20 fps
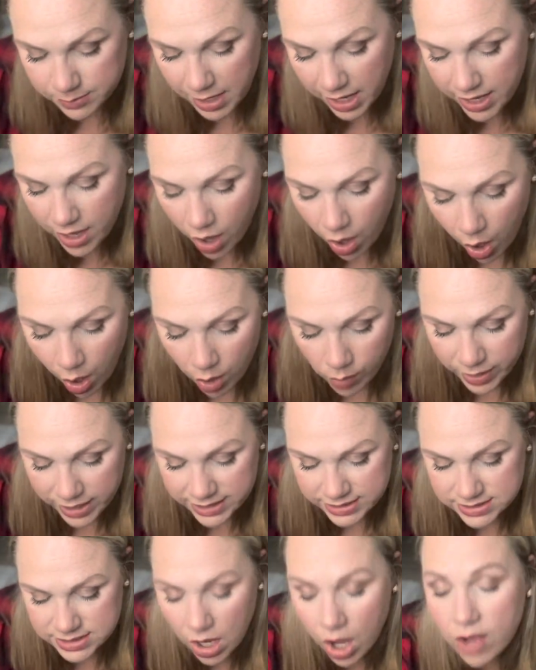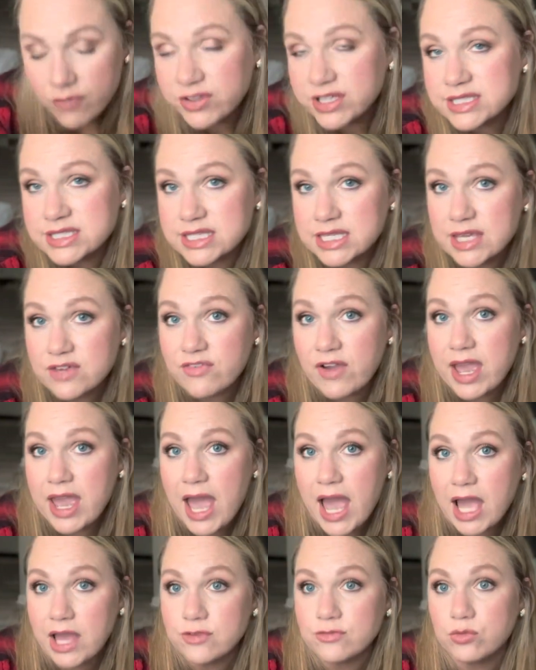I always, obviously if I
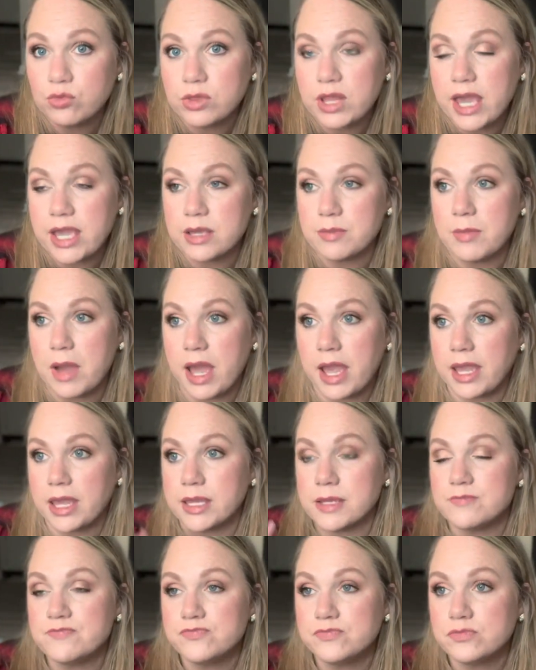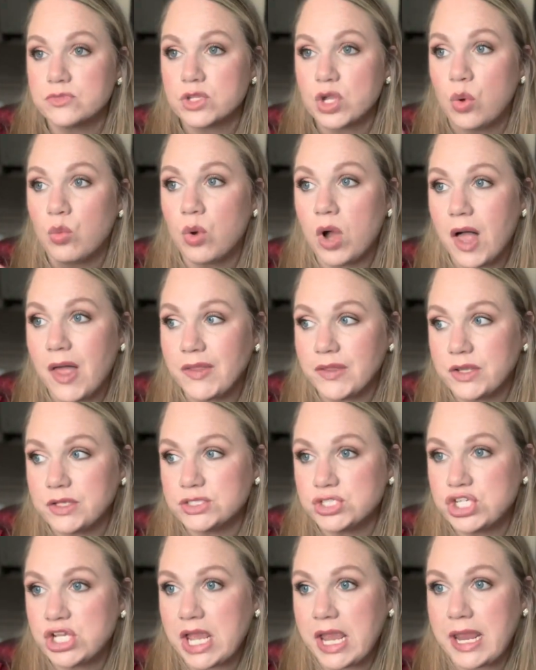have like my, wallet on
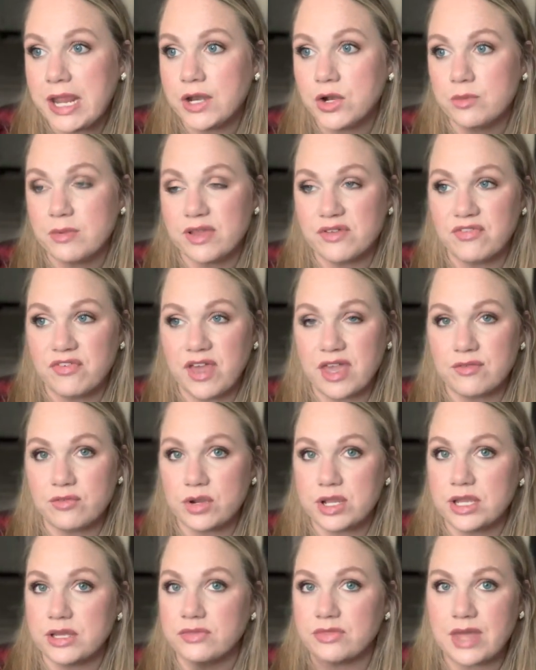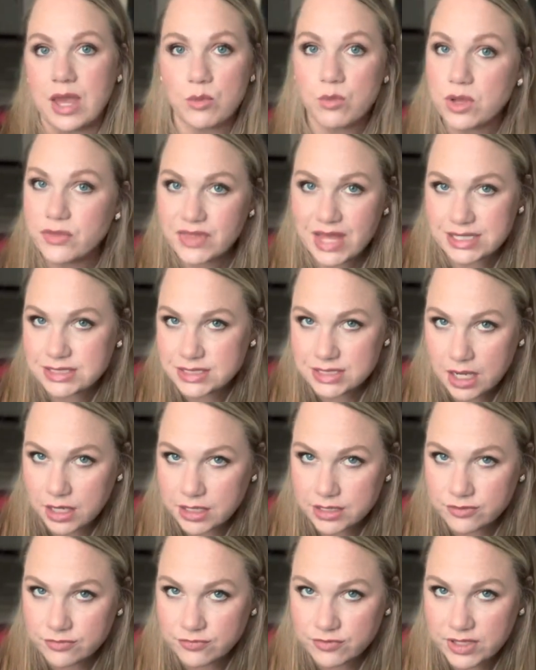chain or my favorite that that's not
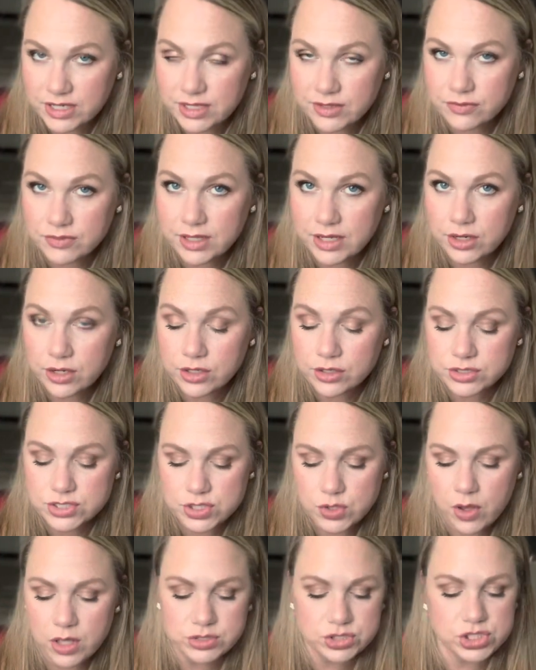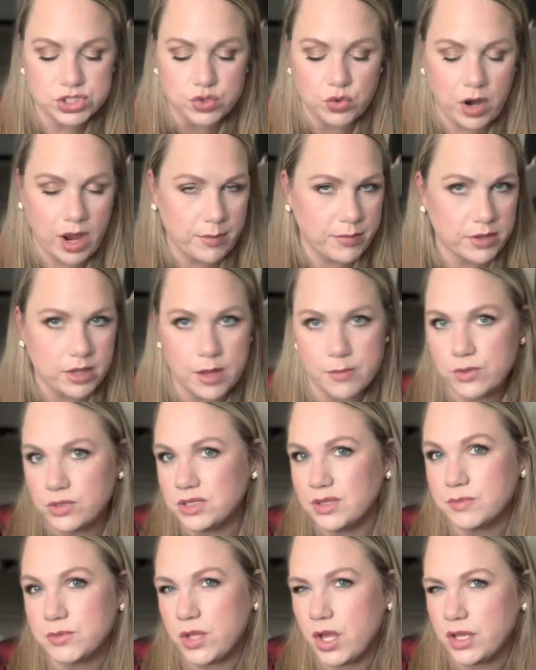going to fit in there so i'll just grab a couple
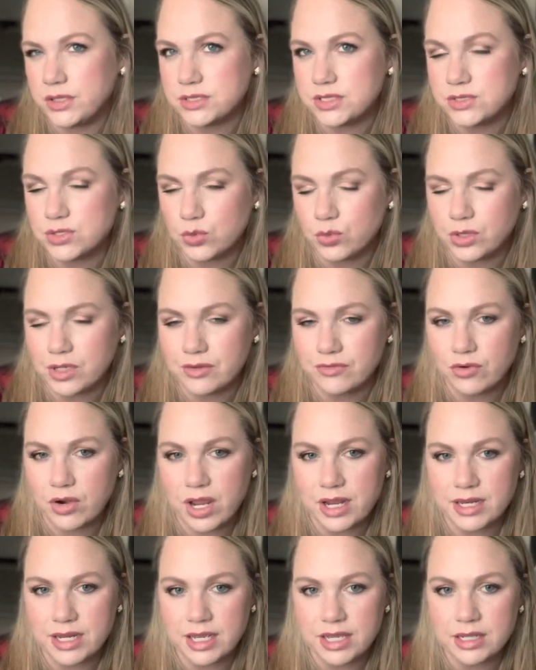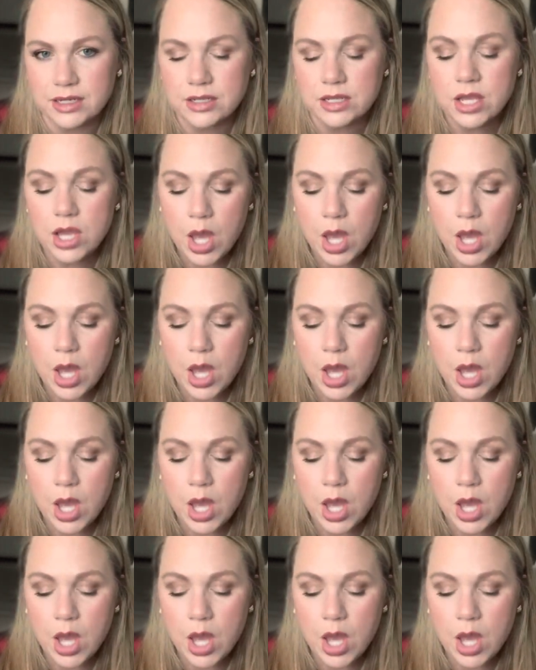lip glosses or whatever i need